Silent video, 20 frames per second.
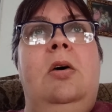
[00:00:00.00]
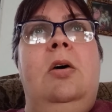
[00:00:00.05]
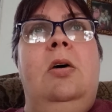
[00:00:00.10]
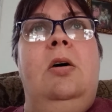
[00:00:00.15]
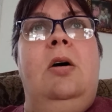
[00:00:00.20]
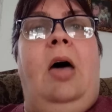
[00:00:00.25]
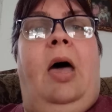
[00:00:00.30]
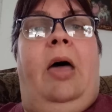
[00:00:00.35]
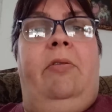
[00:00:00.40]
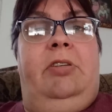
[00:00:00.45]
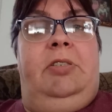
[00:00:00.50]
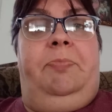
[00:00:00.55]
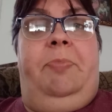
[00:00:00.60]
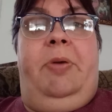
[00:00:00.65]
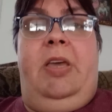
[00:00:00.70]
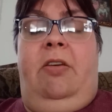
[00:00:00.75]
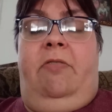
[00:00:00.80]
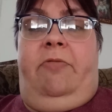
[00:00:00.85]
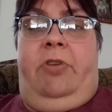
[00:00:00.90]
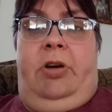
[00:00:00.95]
I was
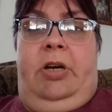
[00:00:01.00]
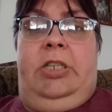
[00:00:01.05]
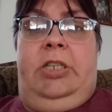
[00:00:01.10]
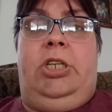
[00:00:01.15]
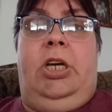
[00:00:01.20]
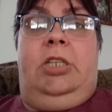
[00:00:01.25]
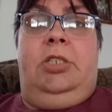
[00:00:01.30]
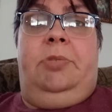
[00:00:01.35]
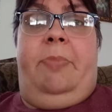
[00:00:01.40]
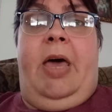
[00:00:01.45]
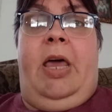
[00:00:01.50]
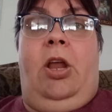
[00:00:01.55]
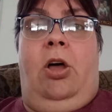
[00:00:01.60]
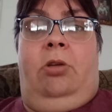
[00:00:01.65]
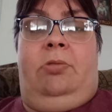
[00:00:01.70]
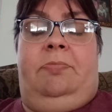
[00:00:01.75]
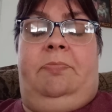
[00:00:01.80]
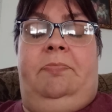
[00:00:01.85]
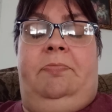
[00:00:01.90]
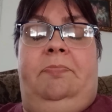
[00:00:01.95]
being very
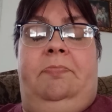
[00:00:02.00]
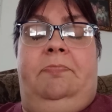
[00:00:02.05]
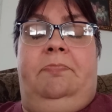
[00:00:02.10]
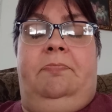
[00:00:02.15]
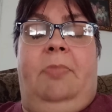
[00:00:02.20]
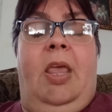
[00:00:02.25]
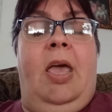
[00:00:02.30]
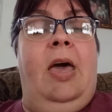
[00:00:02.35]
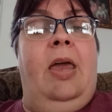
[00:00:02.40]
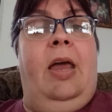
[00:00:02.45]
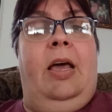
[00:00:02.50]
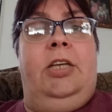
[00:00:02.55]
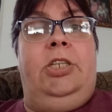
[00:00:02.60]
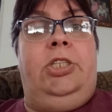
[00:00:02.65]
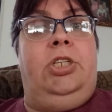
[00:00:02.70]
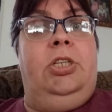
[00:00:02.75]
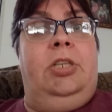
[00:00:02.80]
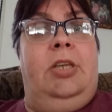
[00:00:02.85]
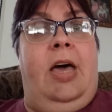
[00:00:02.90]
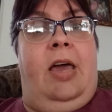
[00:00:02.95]
judgmental, and I
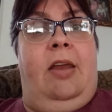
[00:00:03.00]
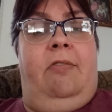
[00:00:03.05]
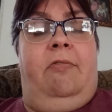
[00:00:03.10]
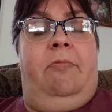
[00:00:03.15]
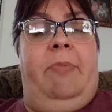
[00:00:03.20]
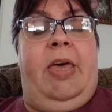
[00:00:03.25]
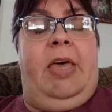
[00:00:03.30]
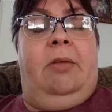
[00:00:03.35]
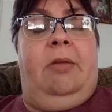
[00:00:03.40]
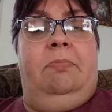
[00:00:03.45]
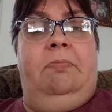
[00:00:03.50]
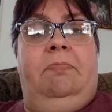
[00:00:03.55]
should not have been.